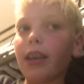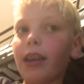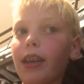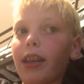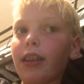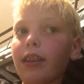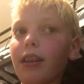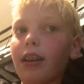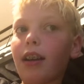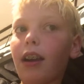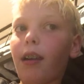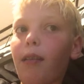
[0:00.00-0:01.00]
And,
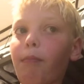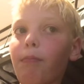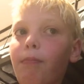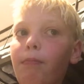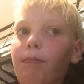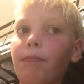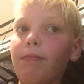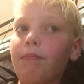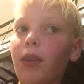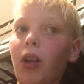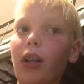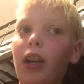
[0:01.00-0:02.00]

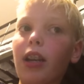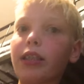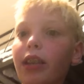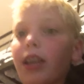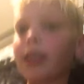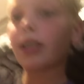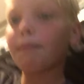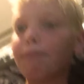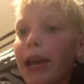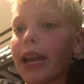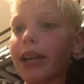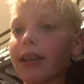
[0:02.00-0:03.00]
all I gotta say is I'm
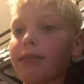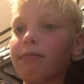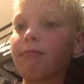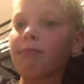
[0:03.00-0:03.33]
back.